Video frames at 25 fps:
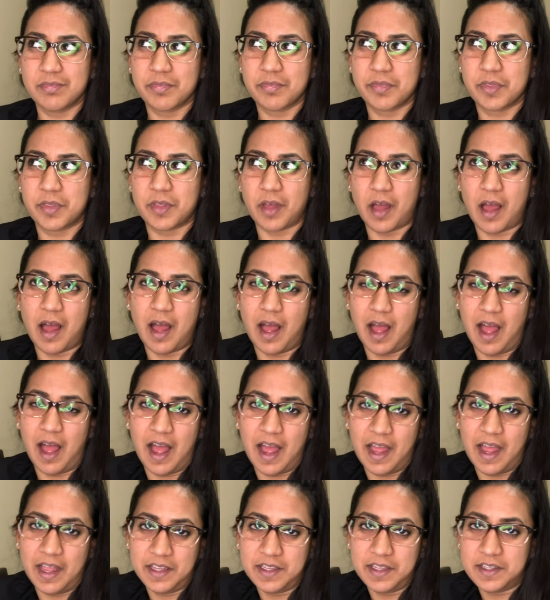the
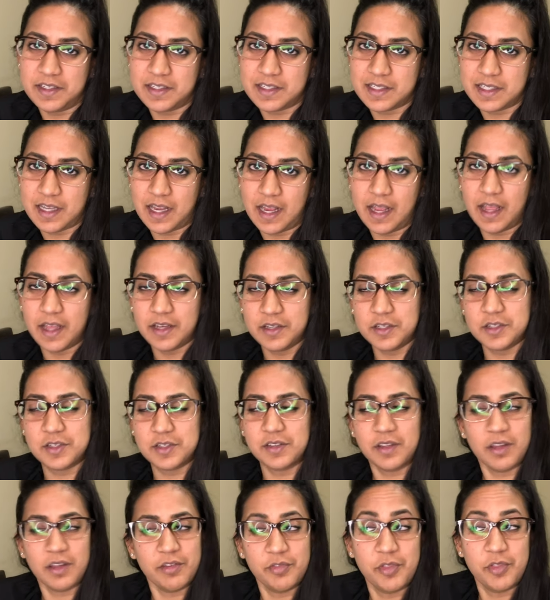highest end
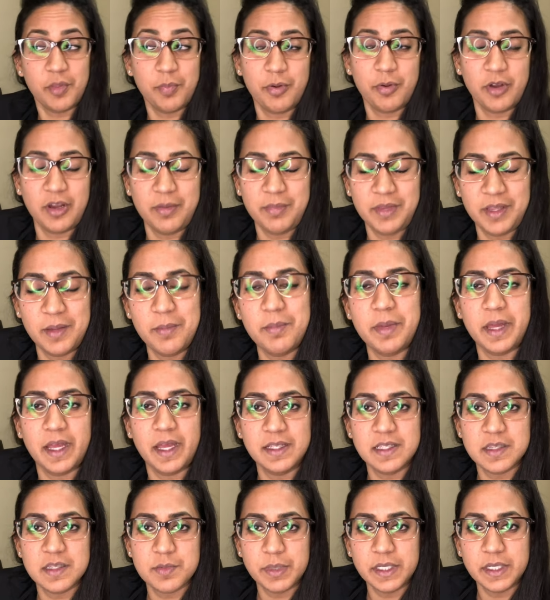of the premium
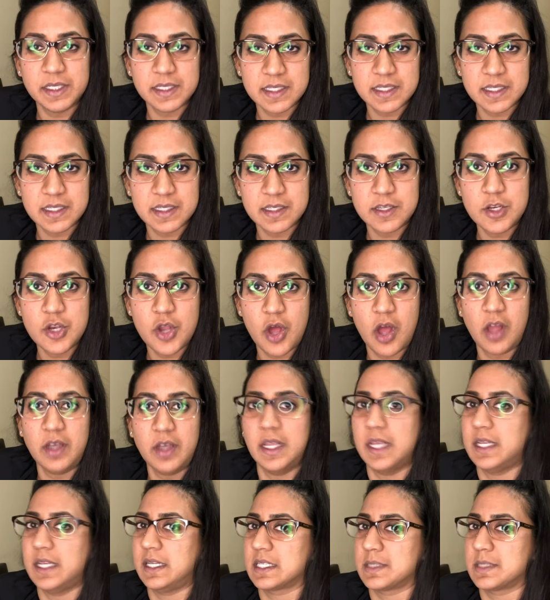pens, but it's not
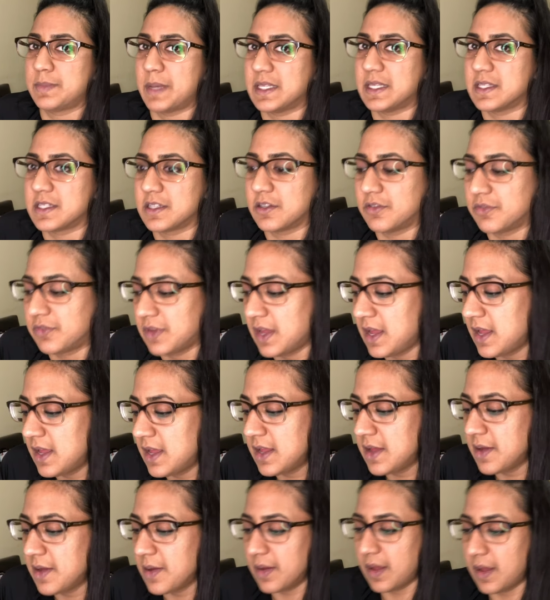inexpensive.
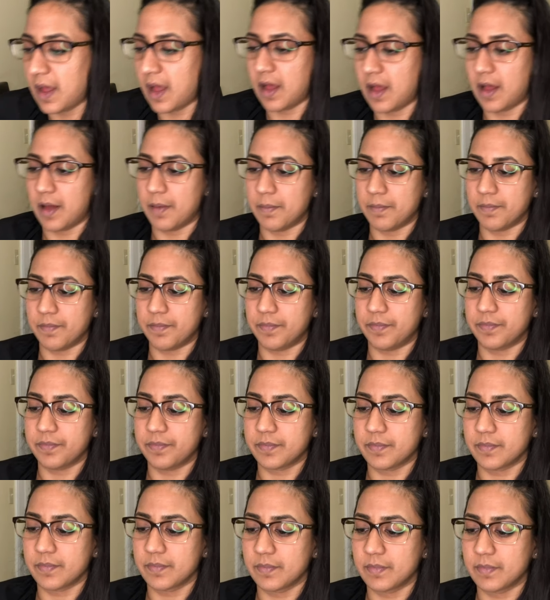
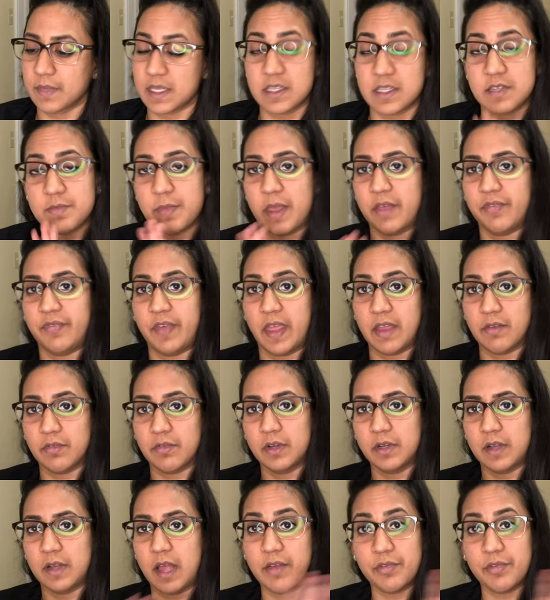This is my
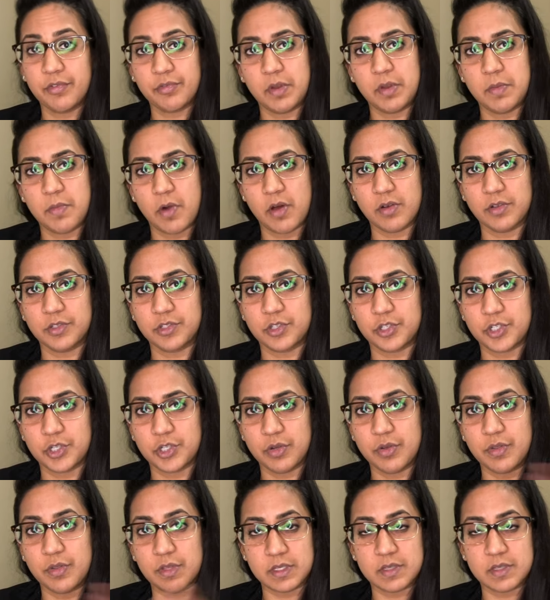favorite. I have three models to show
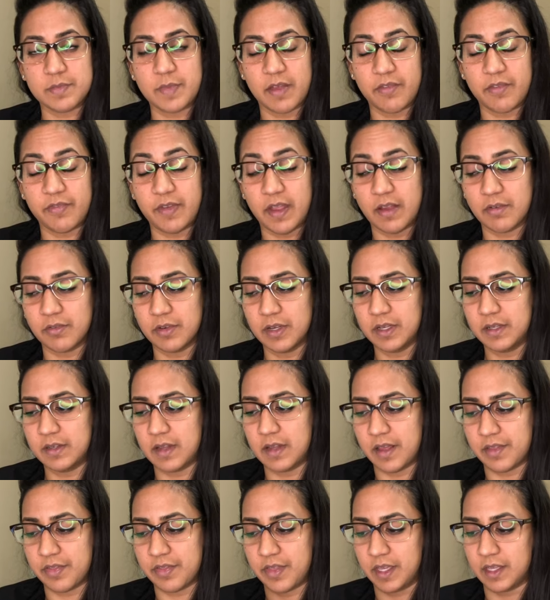you. This is my favorite.
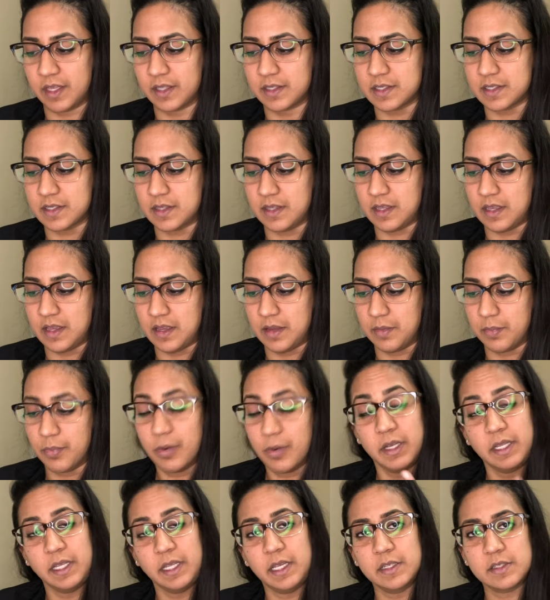I think it's the
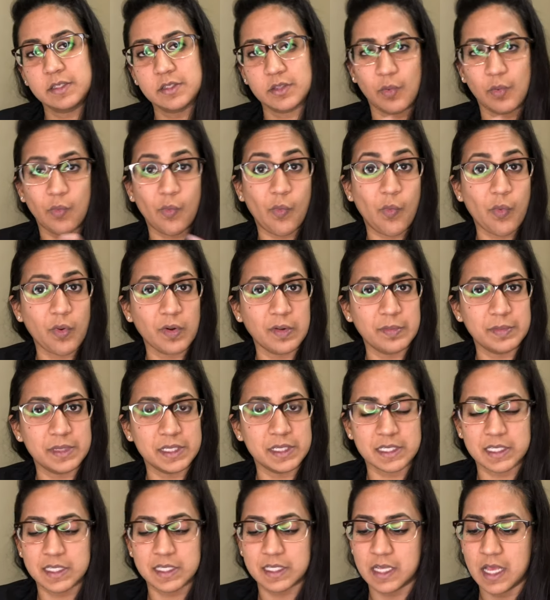prettiest, the
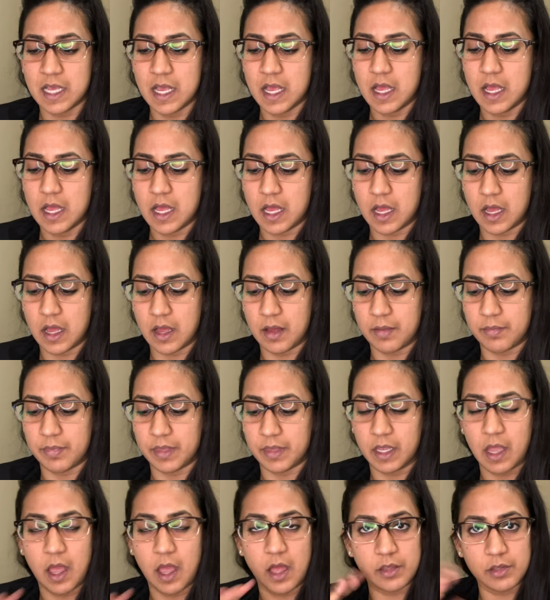warmest. The
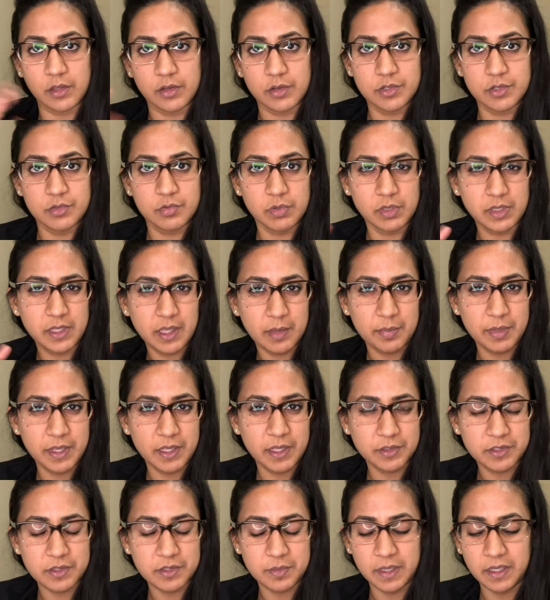colors really
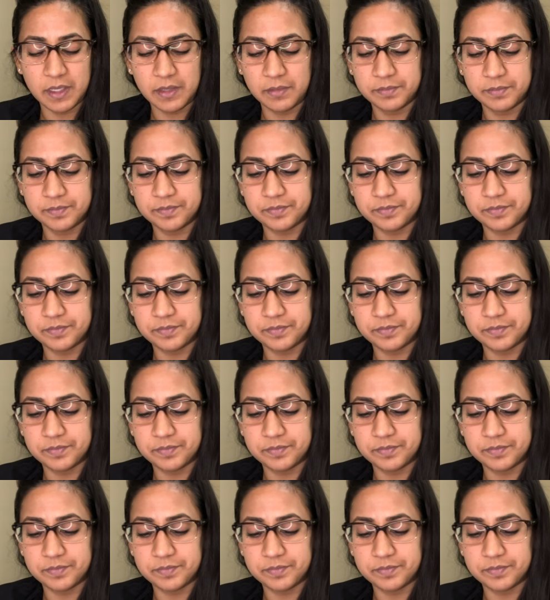appeal to me.